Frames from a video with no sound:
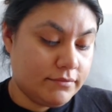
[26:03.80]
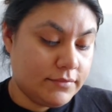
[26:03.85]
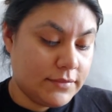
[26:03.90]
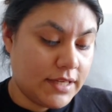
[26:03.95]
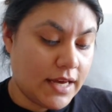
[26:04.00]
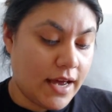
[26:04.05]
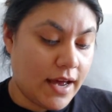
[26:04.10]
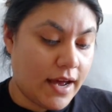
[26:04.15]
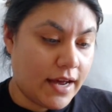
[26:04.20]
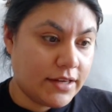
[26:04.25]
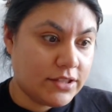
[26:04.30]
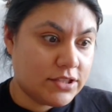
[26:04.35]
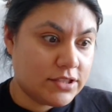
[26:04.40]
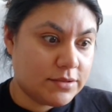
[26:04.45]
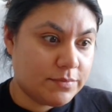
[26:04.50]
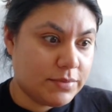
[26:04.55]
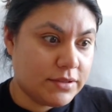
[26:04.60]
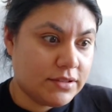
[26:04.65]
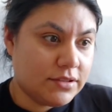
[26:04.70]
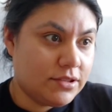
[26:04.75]
yeah, I
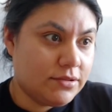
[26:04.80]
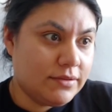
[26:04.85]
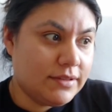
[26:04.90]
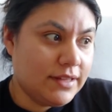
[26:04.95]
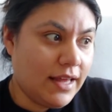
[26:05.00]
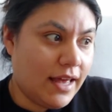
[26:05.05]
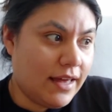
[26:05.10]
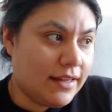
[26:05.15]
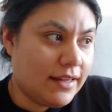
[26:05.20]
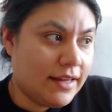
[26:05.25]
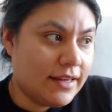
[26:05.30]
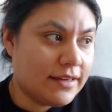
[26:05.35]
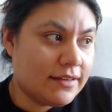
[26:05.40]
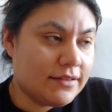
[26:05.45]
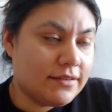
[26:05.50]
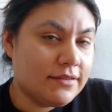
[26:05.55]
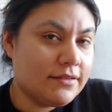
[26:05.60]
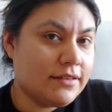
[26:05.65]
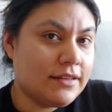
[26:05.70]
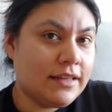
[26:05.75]
just been doing that, like
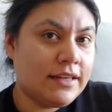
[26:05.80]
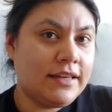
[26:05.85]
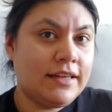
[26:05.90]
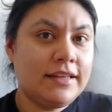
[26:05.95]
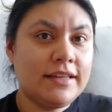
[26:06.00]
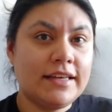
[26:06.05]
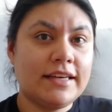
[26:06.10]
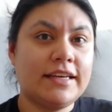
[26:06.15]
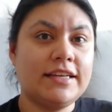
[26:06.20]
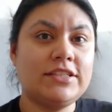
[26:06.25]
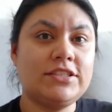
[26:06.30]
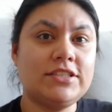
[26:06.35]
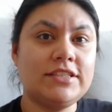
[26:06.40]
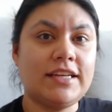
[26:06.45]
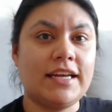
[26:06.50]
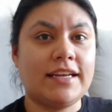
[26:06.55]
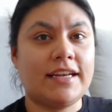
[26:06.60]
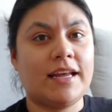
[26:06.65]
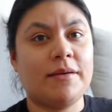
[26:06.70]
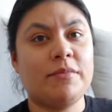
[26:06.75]
cleaning the kitchen
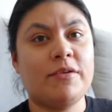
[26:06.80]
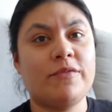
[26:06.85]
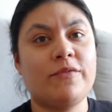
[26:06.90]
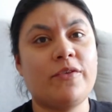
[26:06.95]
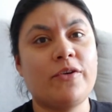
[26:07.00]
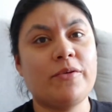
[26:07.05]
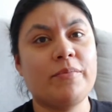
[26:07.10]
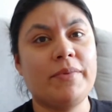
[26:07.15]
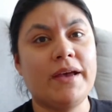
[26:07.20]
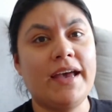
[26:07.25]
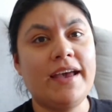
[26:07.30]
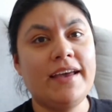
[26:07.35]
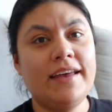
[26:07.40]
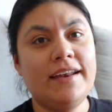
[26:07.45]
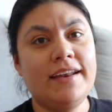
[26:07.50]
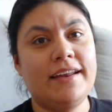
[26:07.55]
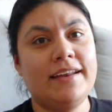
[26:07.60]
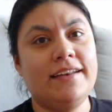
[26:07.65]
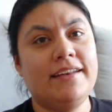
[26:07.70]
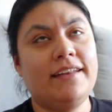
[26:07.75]
at night before
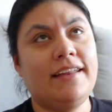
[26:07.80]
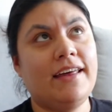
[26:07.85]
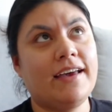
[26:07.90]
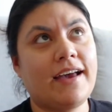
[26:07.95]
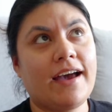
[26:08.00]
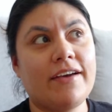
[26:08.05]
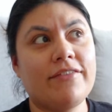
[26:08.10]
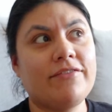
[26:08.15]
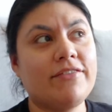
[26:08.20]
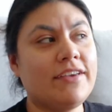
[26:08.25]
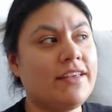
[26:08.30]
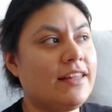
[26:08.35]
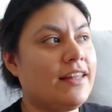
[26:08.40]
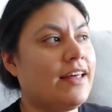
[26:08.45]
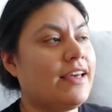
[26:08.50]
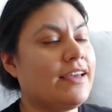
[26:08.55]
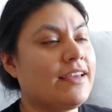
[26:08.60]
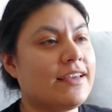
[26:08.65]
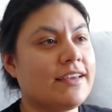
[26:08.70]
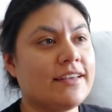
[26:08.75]
bed. And like I feel
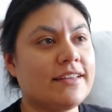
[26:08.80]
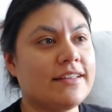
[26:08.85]
like